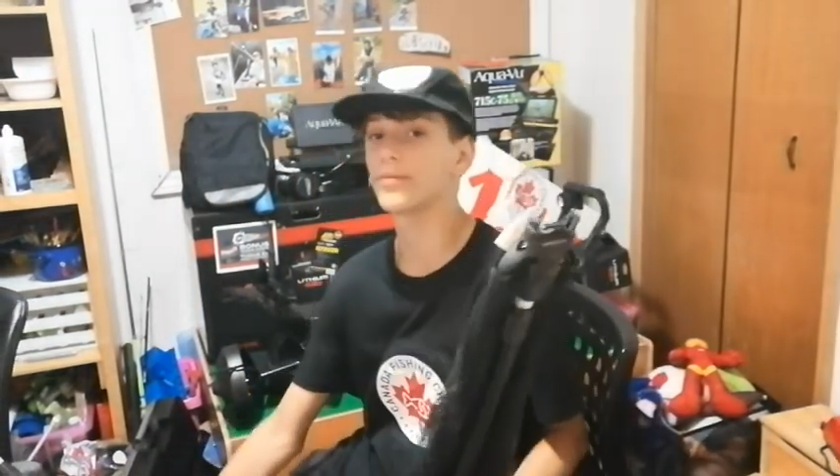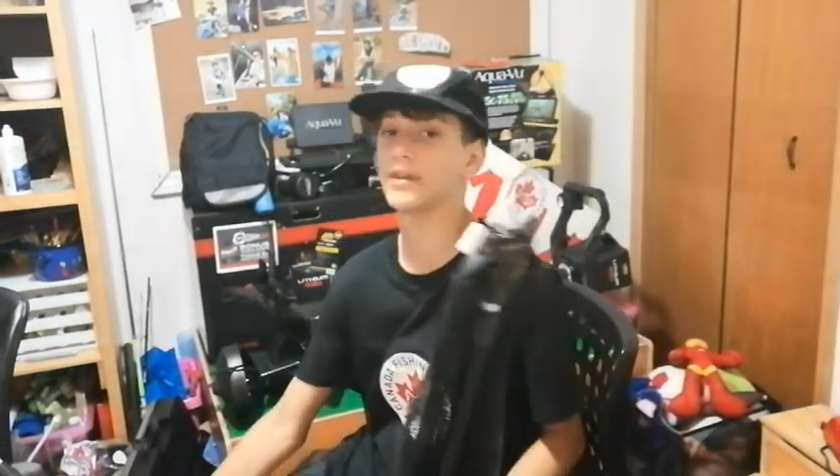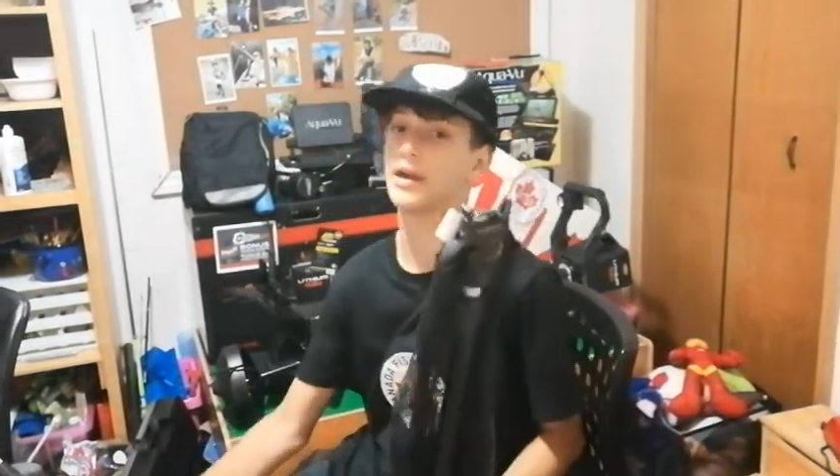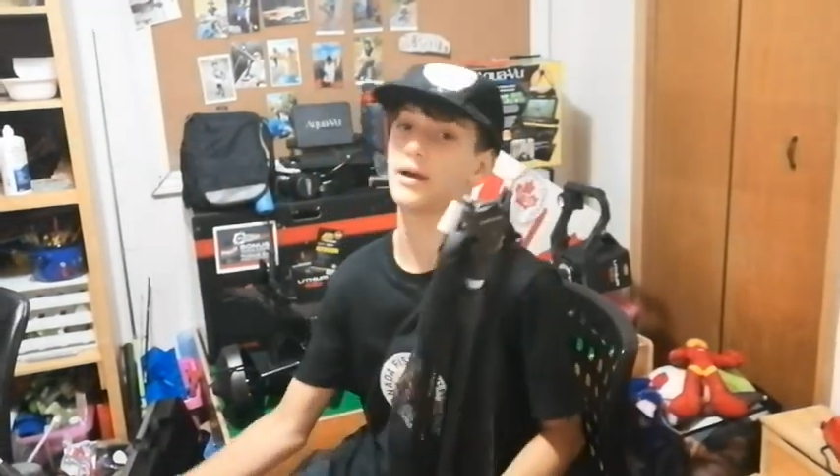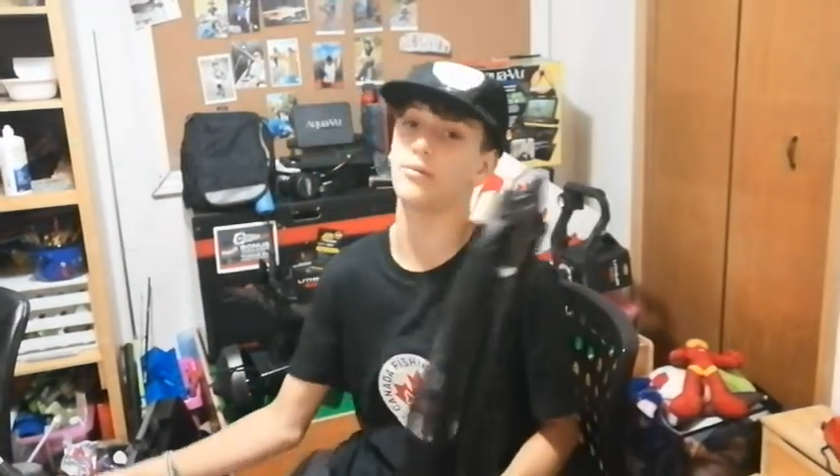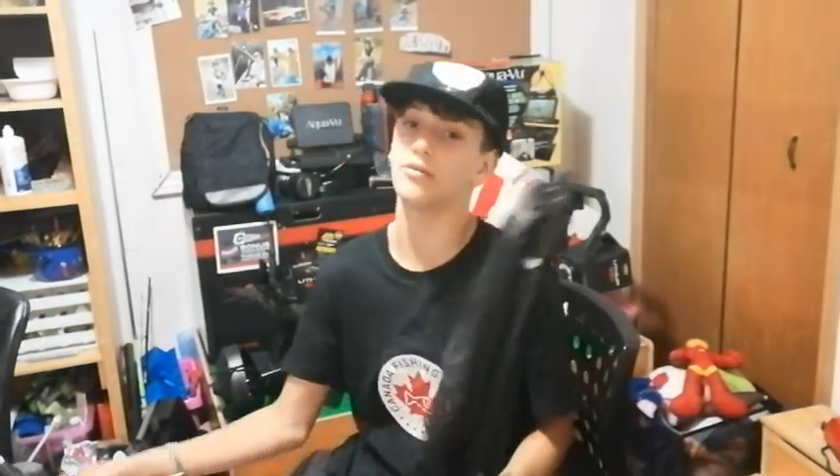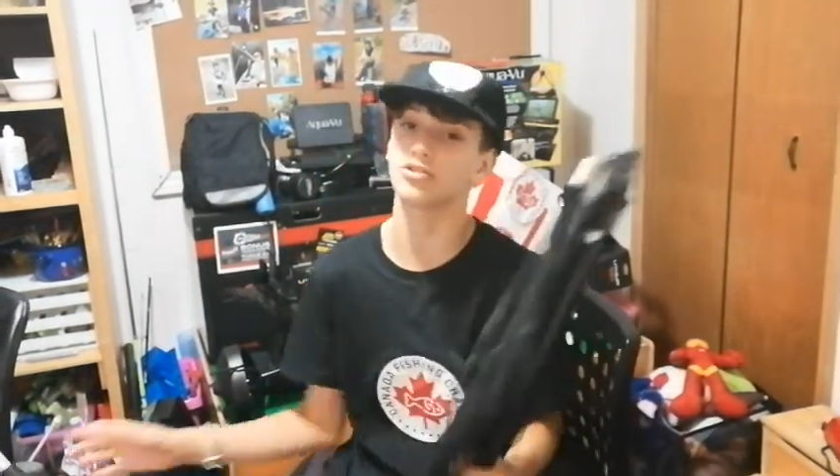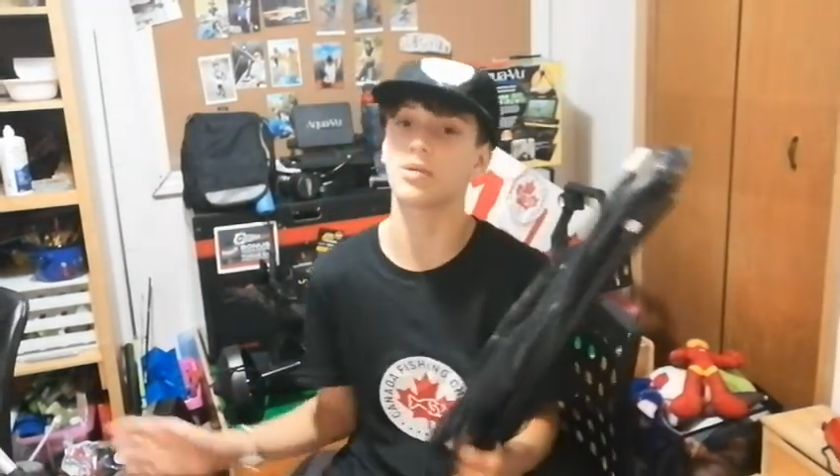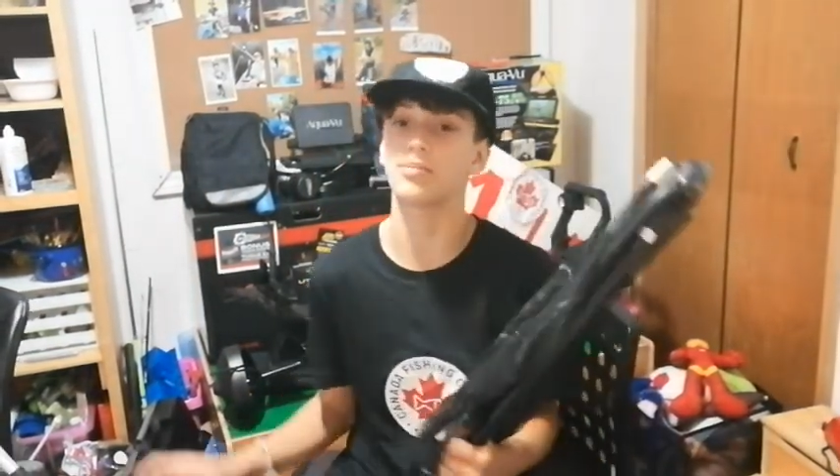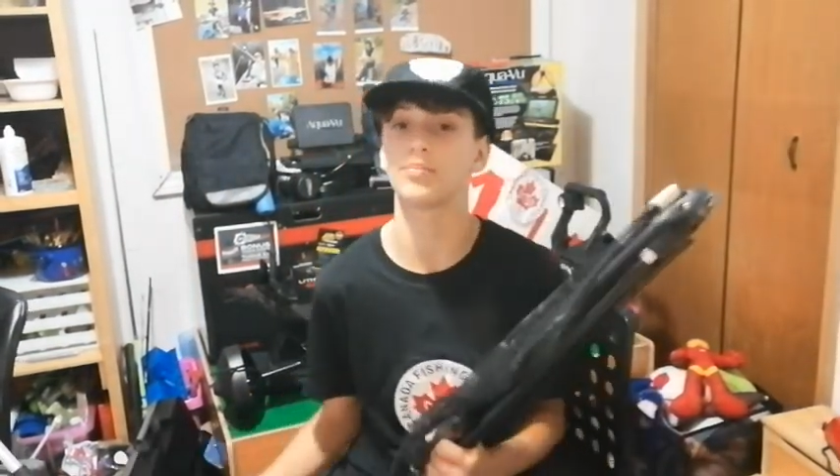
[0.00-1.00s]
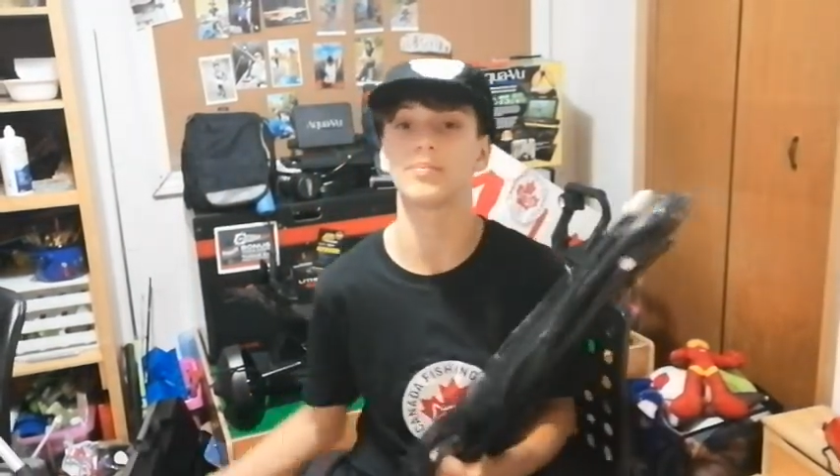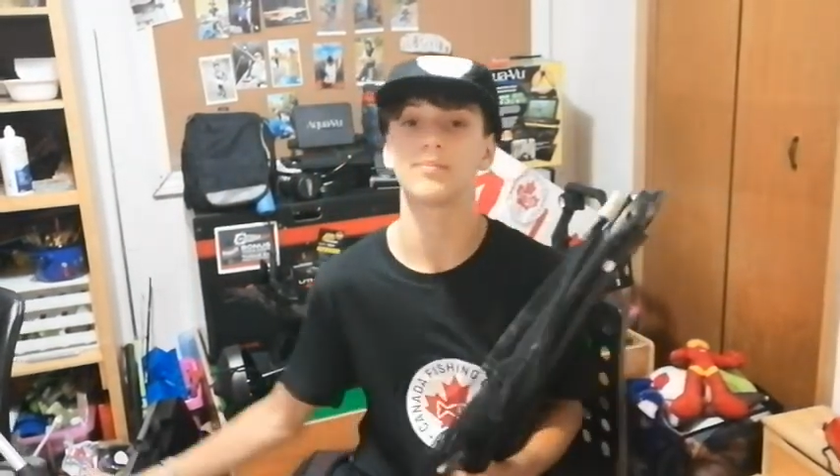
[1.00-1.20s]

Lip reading: yeah, there's a couple